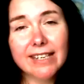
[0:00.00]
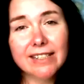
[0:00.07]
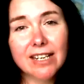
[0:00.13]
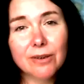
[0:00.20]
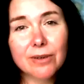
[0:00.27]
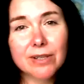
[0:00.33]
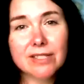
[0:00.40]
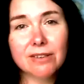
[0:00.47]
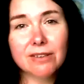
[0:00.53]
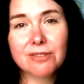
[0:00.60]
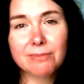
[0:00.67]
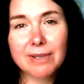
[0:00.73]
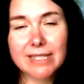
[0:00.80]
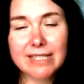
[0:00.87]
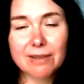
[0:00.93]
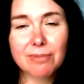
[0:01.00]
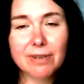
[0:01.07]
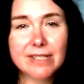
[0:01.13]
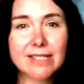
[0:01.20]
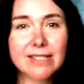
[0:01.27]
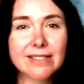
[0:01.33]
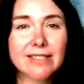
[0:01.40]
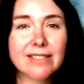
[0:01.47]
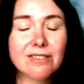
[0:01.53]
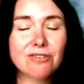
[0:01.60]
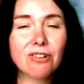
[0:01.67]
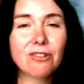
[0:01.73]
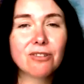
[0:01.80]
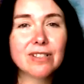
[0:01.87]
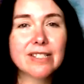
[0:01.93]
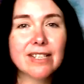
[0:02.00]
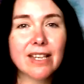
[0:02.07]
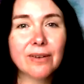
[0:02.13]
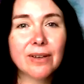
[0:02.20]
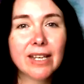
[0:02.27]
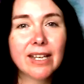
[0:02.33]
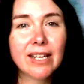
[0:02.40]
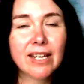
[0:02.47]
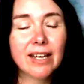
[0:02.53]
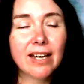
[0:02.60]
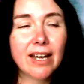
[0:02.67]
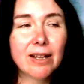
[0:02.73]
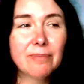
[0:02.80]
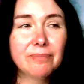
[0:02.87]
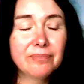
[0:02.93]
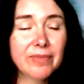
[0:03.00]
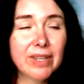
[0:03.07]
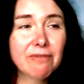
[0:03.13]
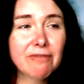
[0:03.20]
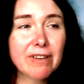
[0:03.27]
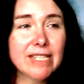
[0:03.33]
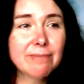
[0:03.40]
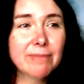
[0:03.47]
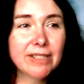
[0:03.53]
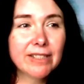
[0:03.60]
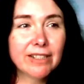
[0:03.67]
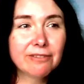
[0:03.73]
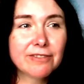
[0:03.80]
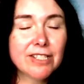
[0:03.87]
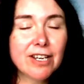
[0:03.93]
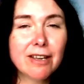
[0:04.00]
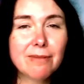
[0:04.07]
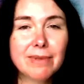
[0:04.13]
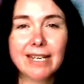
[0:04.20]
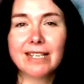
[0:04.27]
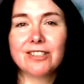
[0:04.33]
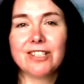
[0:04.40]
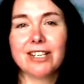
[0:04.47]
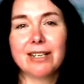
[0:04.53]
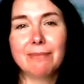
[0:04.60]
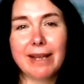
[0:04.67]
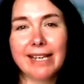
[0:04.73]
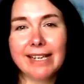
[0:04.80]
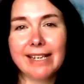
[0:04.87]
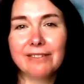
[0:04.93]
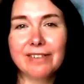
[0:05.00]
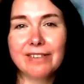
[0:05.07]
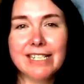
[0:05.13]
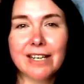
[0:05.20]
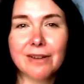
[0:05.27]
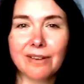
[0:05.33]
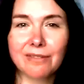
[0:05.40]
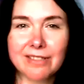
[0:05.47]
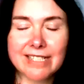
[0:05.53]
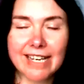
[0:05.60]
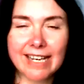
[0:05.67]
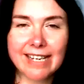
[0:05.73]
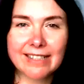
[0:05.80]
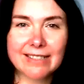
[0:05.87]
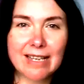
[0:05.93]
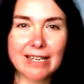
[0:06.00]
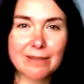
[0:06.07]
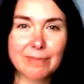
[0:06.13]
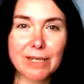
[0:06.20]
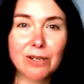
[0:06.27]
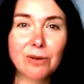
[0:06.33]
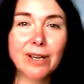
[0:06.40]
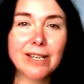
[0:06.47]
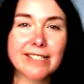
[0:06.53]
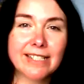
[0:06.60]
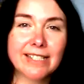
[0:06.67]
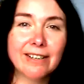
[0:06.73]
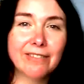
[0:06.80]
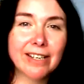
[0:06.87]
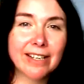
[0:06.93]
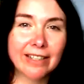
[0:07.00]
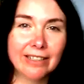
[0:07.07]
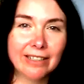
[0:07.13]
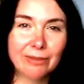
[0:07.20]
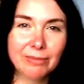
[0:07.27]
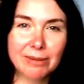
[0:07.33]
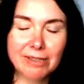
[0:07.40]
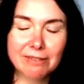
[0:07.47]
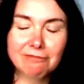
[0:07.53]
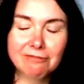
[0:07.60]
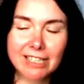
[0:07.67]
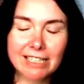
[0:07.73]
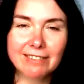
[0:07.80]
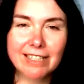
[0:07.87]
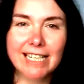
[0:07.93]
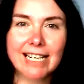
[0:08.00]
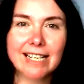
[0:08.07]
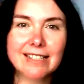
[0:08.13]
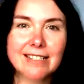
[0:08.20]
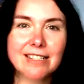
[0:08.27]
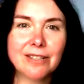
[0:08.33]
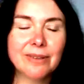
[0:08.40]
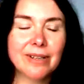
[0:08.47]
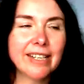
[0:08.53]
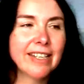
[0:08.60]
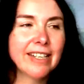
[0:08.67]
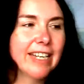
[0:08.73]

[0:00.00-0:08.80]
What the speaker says: You know, our social media presence is strong, so the investment of time and energy in making a video every day has been quite significant, and we've been really, really glad to do it.